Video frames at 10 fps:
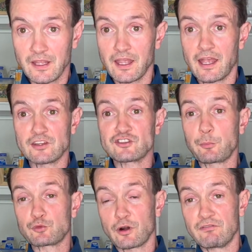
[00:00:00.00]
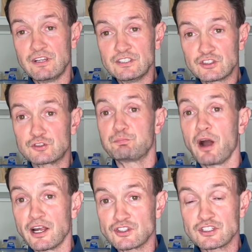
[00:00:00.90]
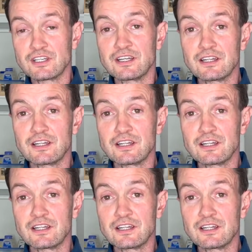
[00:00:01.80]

as some sort of sponge